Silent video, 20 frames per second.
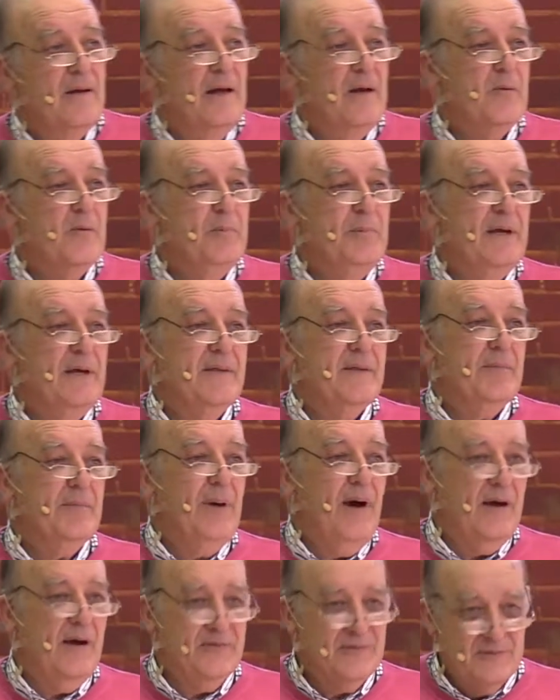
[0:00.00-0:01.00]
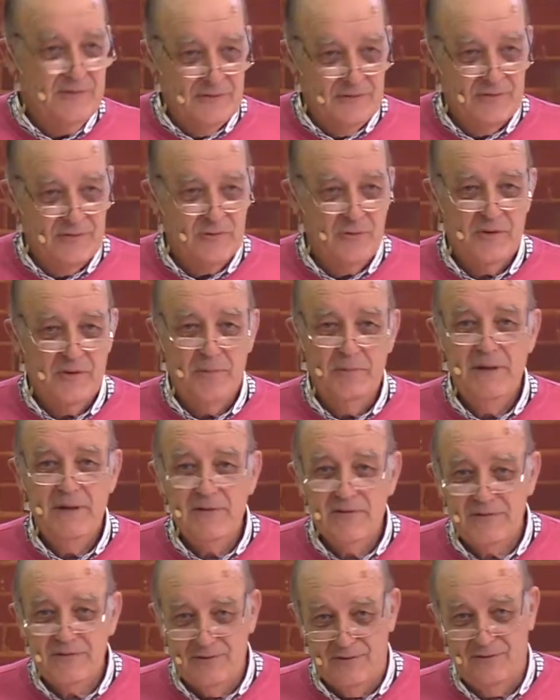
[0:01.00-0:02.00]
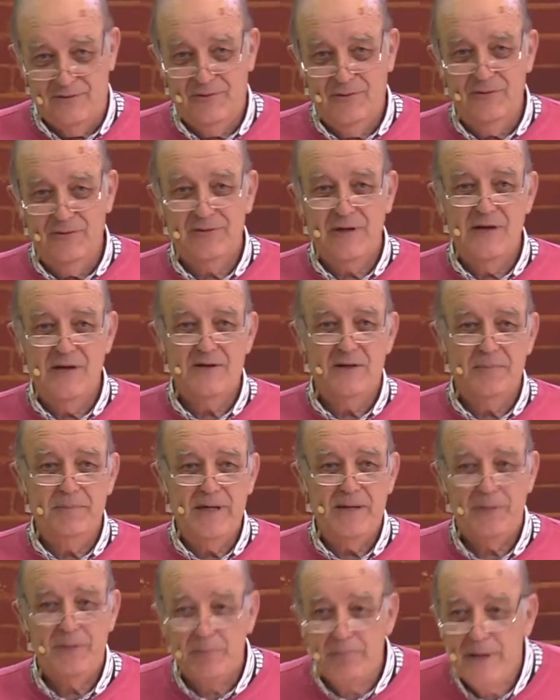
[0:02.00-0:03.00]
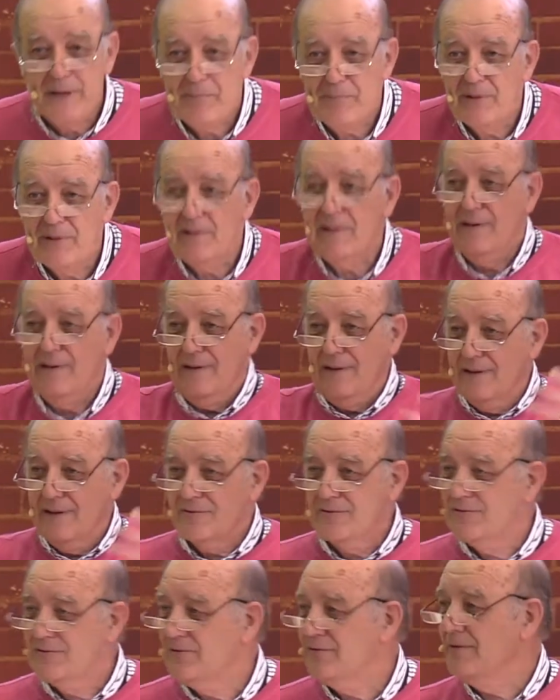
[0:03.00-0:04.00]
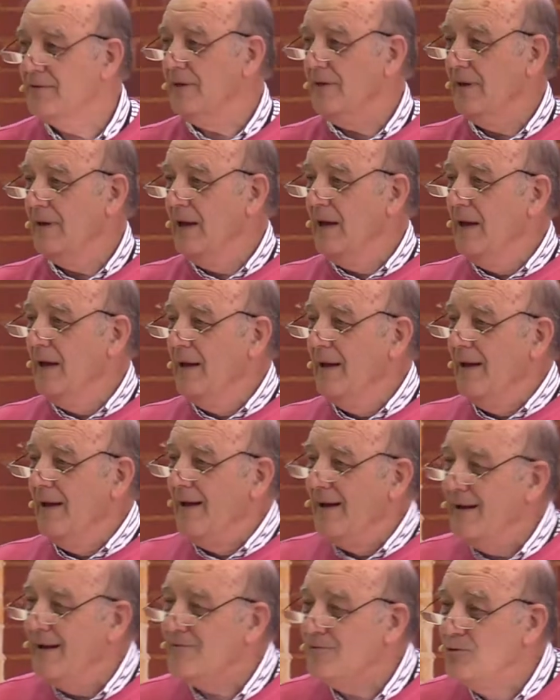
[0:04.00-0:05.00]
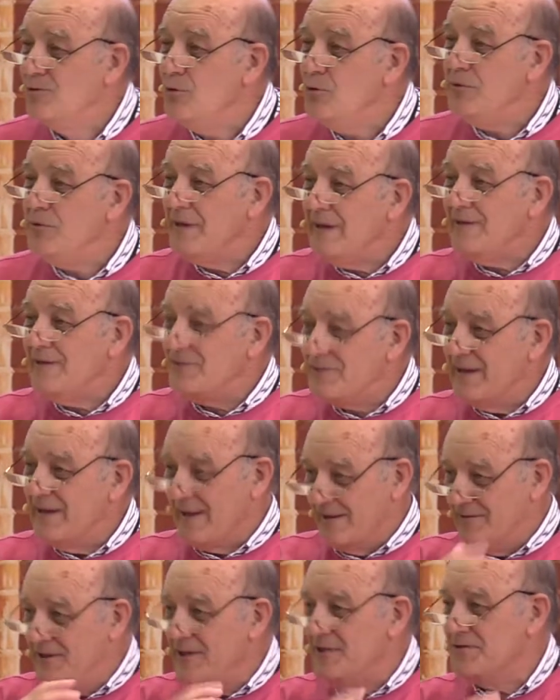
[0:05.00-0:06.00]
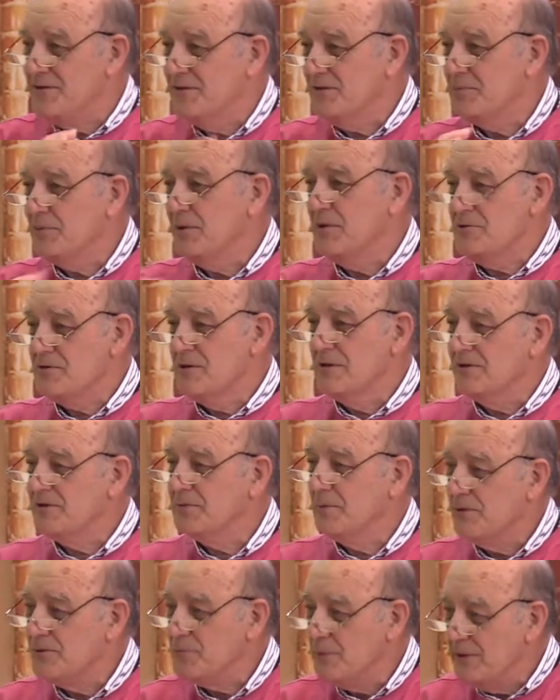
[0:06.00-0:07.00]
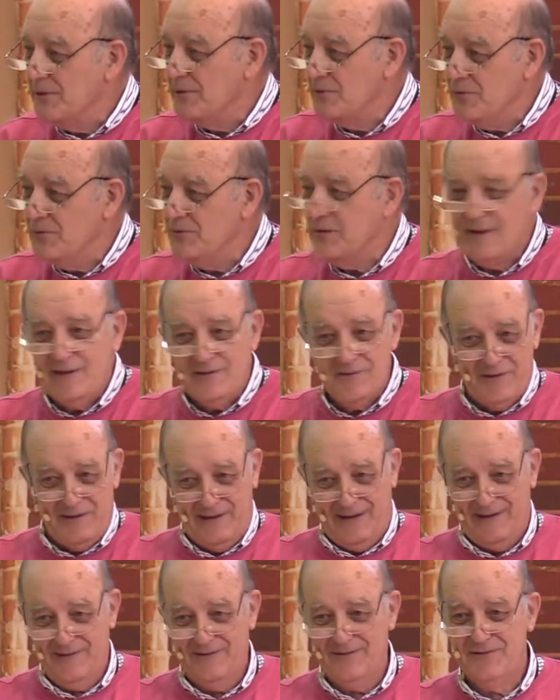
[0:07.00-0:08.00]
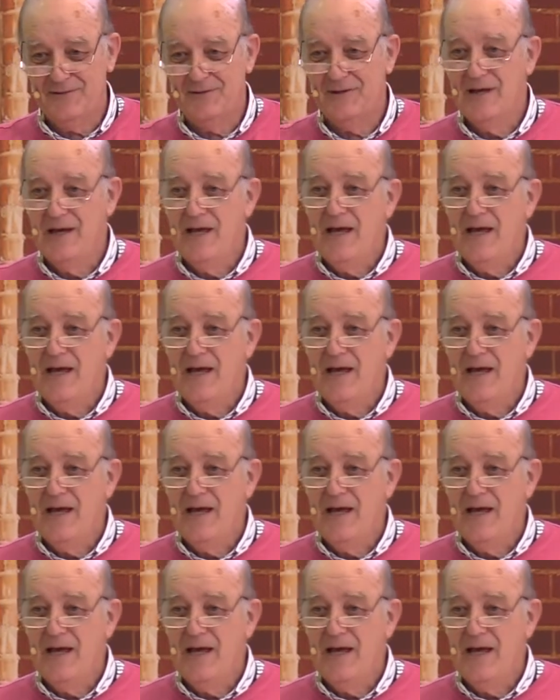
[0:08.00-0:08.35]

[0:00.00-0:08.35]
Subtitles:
it would be the pastors or the ministers who say to the people, people, let's do these things. These are the spiritual disciplines. We need to do these things.